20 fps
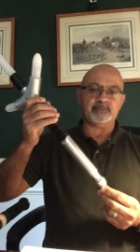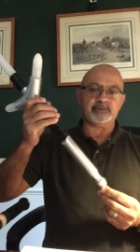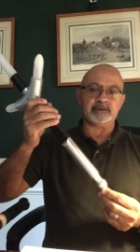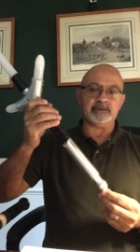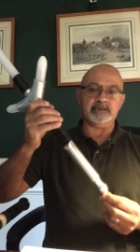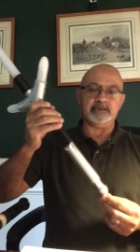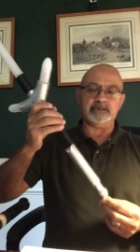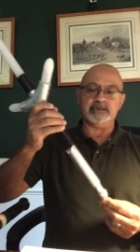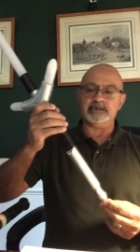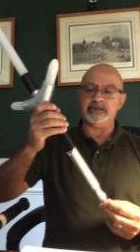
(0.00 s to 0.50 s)

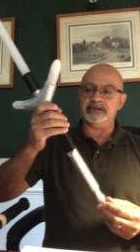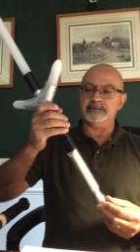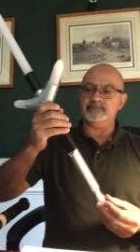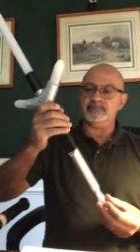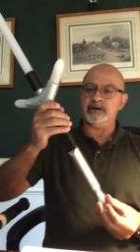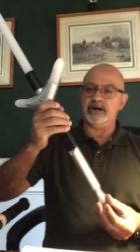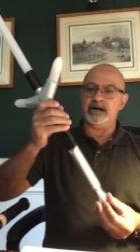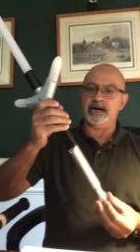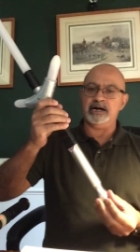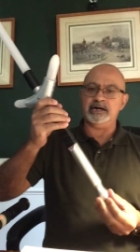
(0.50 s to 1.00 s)
The
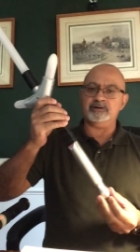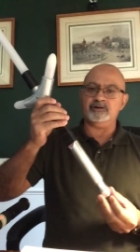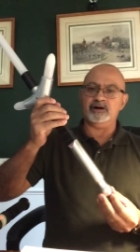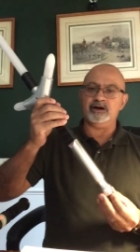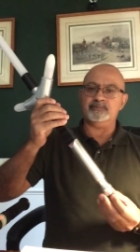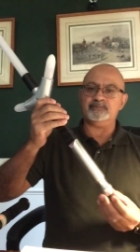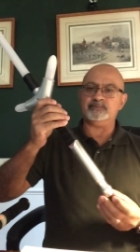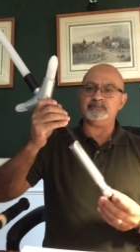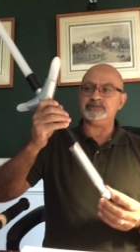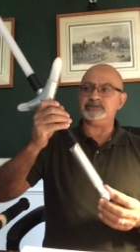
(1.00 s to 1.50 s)

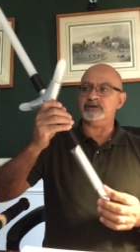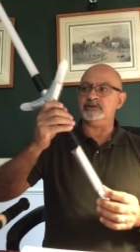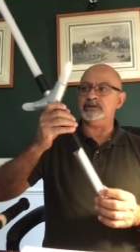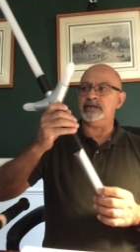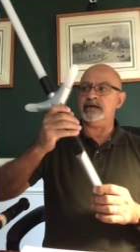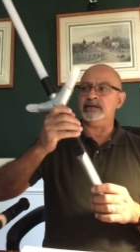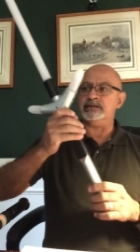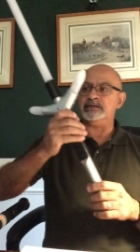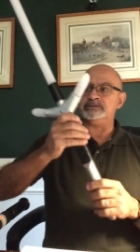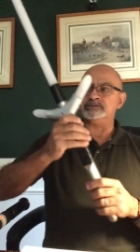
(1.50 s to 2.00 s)
on-off. So
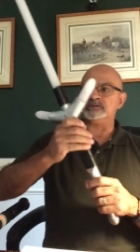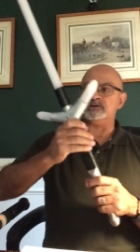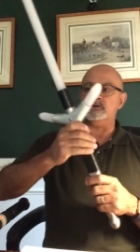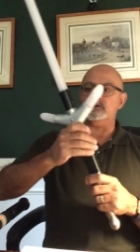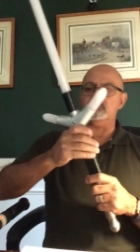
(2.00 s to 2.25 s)
now let's go